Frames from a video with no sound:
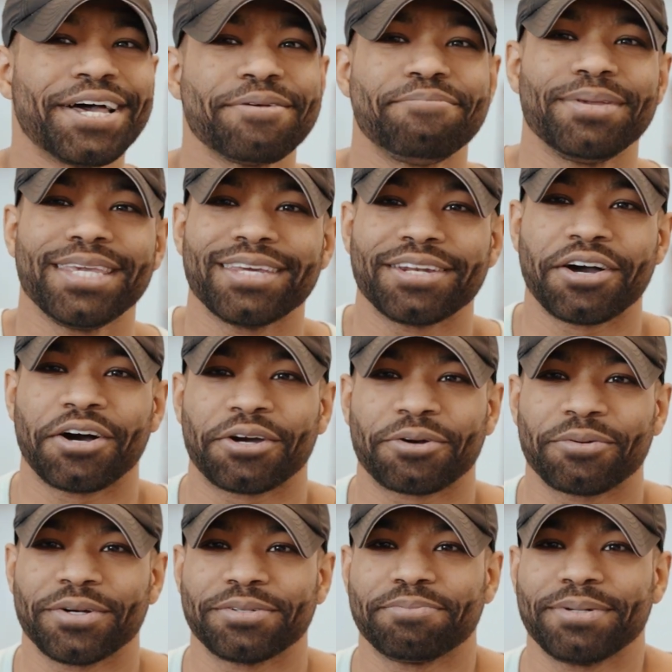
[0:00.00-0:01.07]
be an
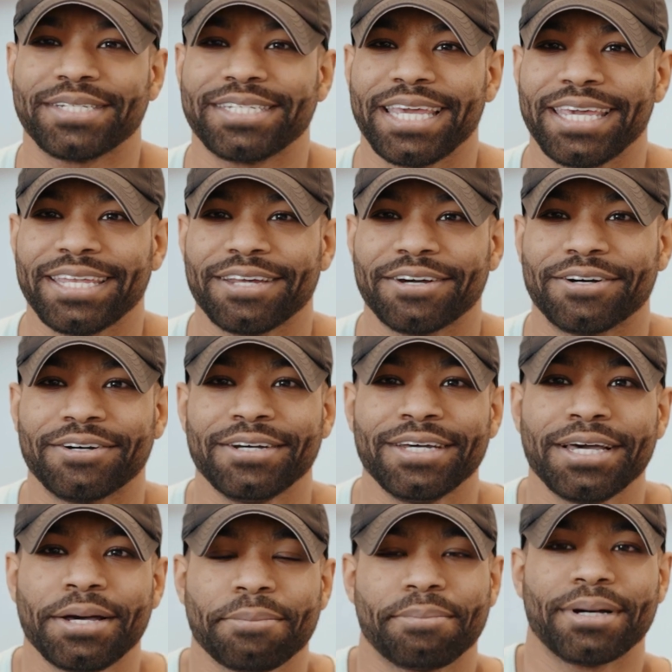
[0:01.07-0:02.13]
awkward potato.
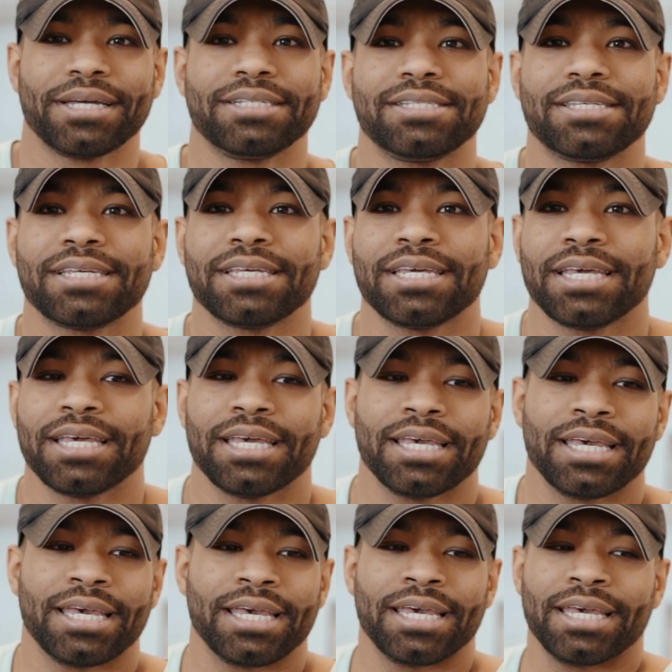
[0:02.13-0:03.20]
But
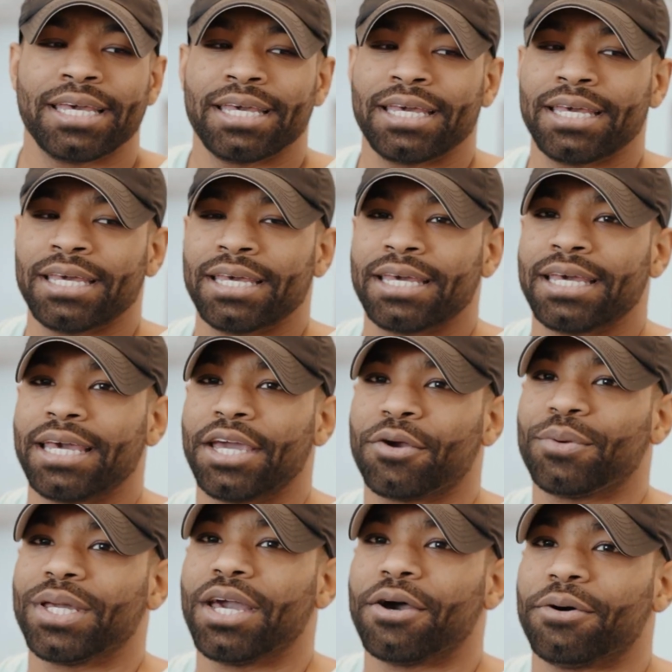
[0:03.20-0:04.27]
here
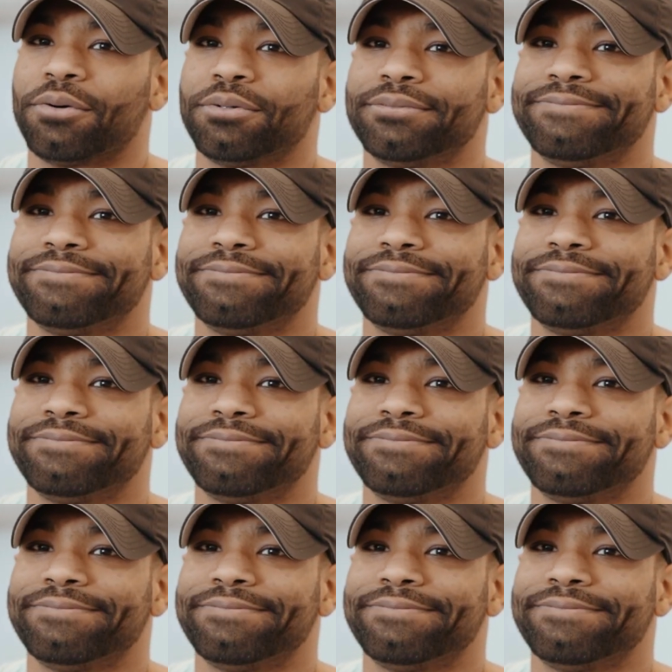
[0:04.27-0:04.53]
we go.